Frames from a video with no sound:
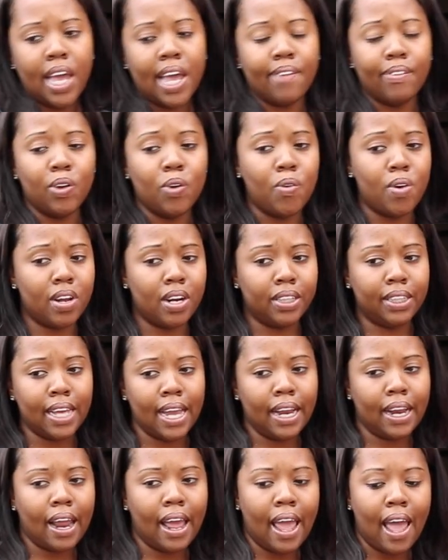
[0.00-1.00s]
If you want to
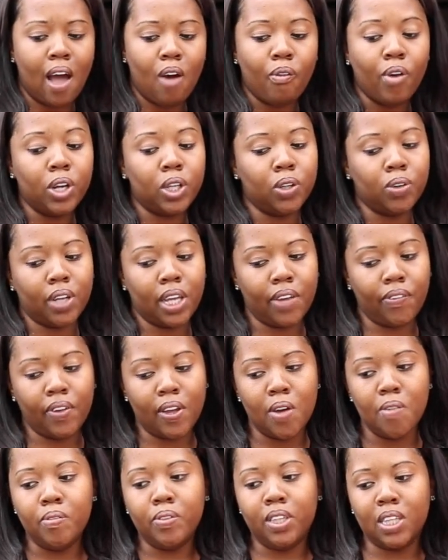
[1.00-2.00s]
take that out, which will give
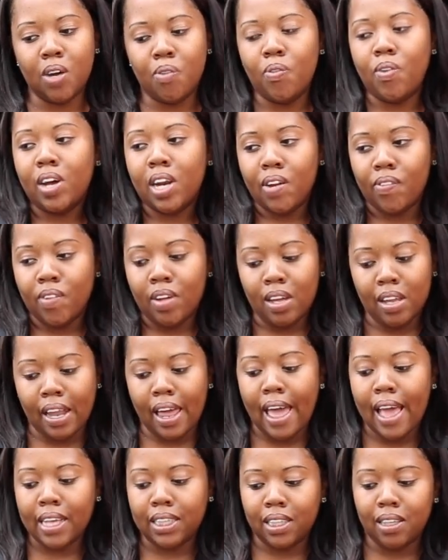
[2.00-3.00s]
him somewhat of a
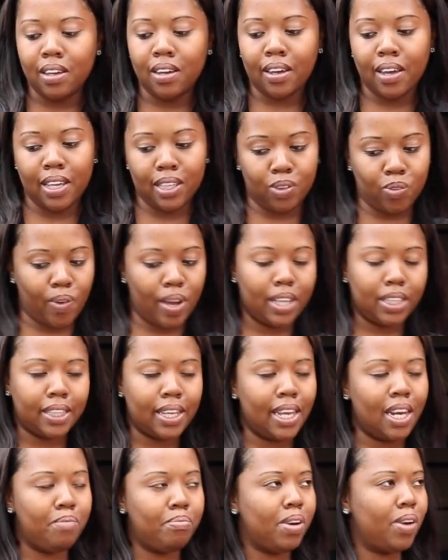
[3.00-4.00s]
glass look, it's wet
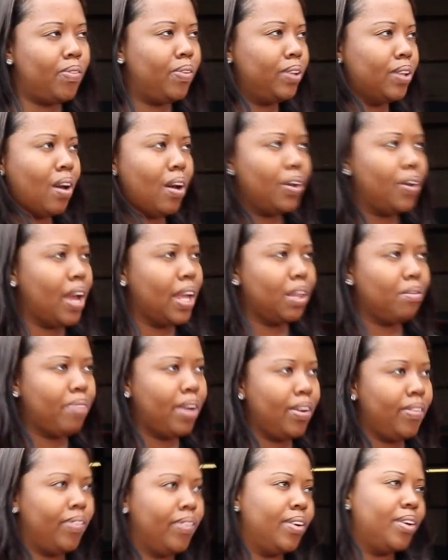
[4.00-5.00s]
sand and buff is all you have to
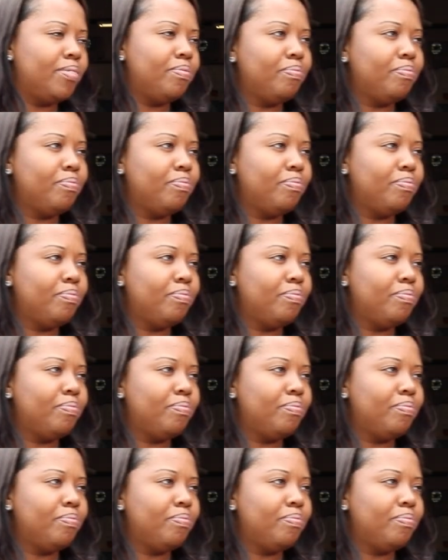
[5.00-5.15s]
pay for.